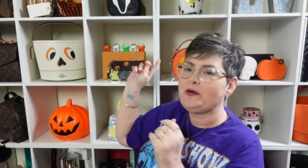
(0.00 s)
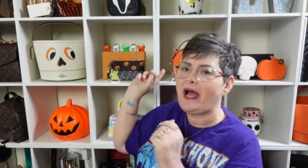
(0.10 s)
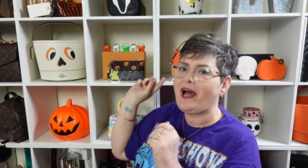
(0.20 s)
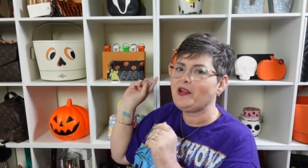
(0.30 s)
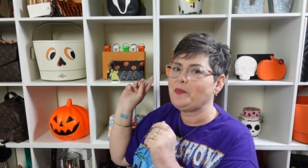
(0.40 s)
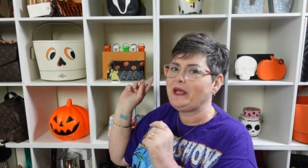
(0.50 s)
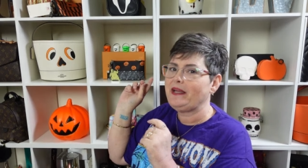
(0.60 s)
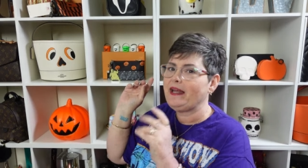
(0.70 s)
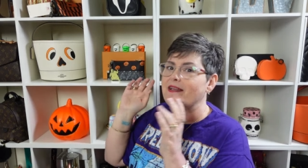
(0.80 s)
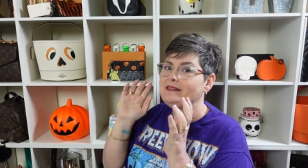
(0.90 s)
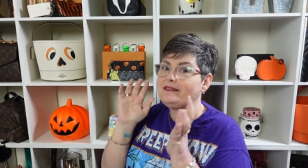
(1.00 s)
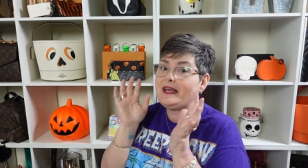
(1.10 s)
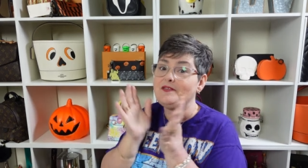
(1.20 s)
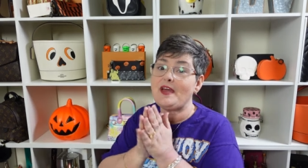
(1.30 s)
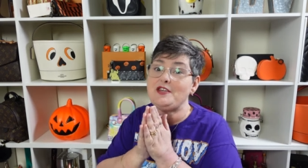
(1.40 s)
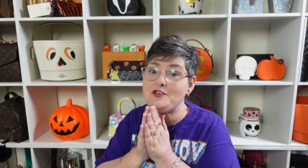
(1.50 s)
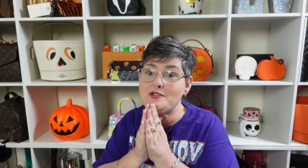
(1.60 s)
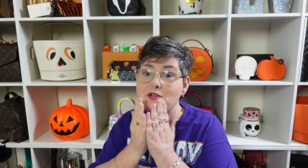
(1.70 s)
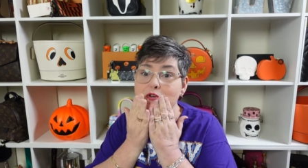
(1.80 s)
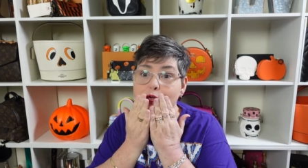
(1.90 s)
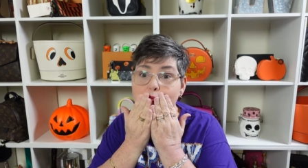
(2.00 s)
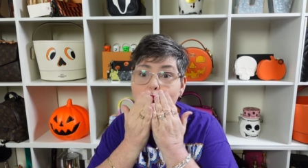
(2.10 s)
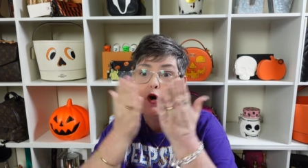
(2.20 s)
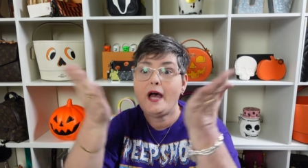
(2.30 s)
Halloween. And thank you to